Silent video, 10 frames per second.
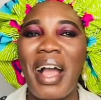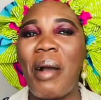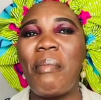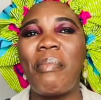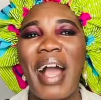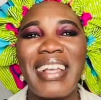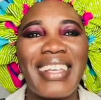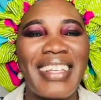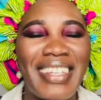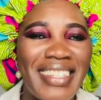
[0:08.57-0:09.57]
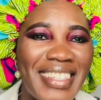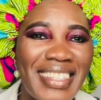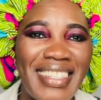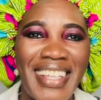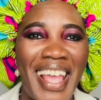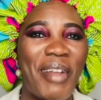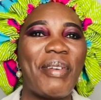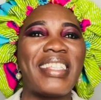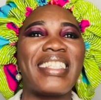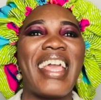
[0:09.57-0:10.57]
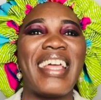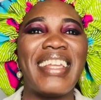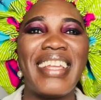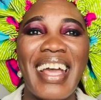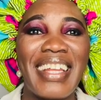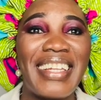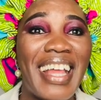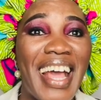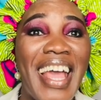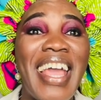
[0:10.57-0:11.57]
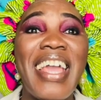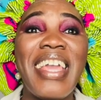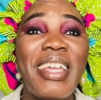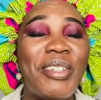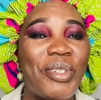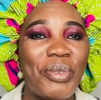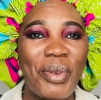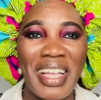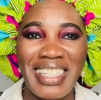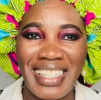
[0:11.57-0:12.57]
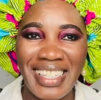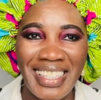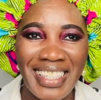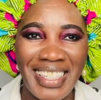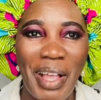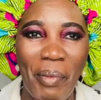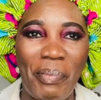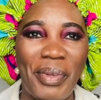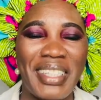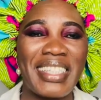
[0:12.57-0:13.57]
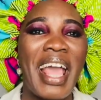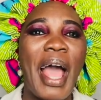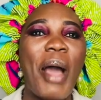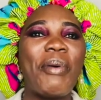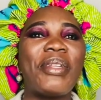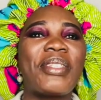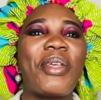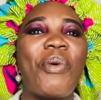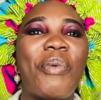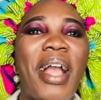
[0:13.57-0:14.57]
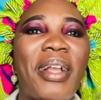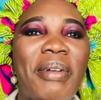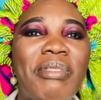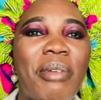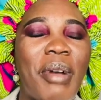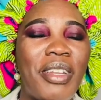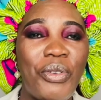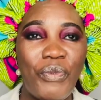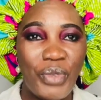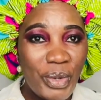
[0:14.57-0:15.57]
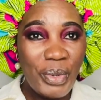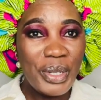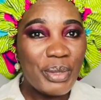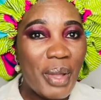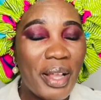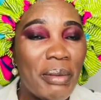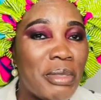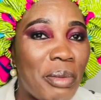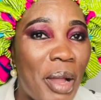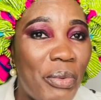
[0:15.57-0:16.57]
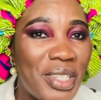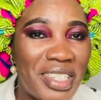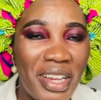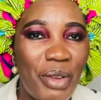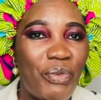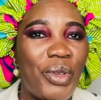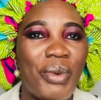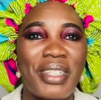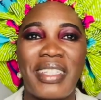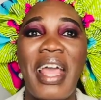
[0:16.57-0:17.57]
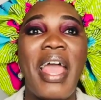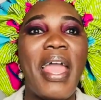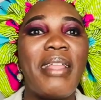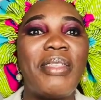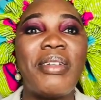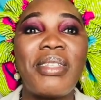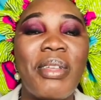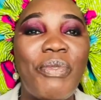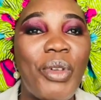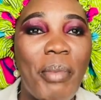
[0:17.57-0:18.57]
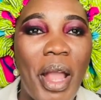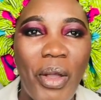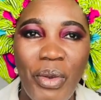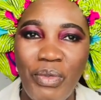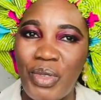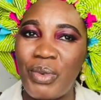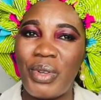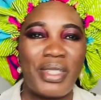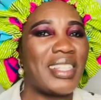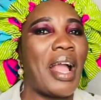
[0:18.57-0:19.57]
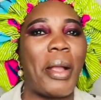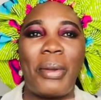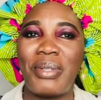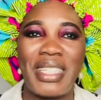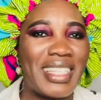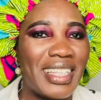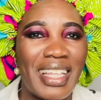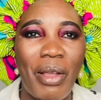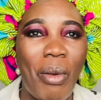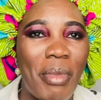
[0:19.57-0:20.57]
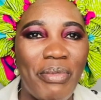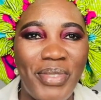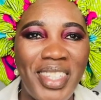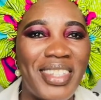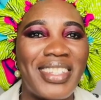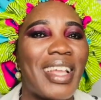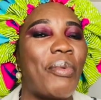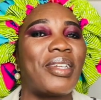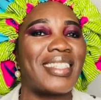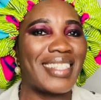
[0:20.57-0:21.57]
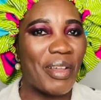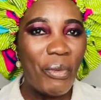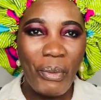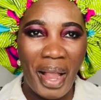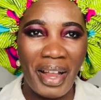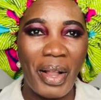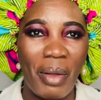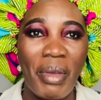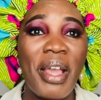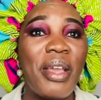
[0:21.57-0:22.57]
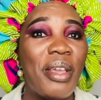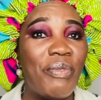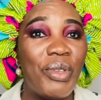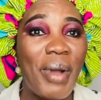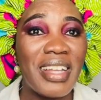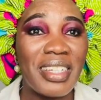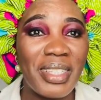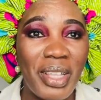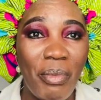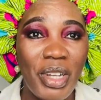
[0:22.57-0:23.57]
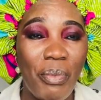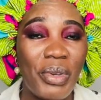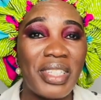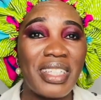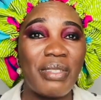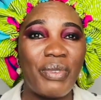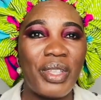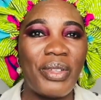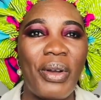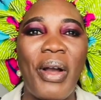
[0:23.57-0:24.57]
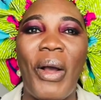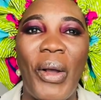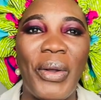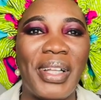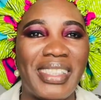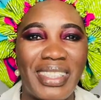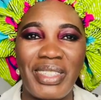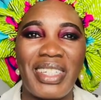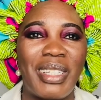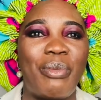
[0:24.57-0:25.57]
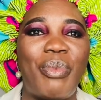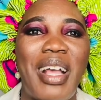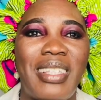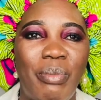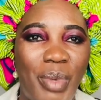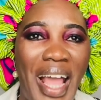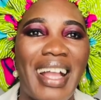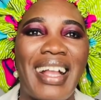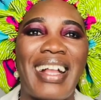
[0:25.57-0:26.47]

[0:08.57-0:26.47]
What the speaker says: I'm back again today with another interesting topic. I want to say welcome to my new viewers, welcome to my returning viewers, and those of you, my old viewers that are constantly on my videos, I want to say welcome. If you are just coming upon this video, don't just pass by.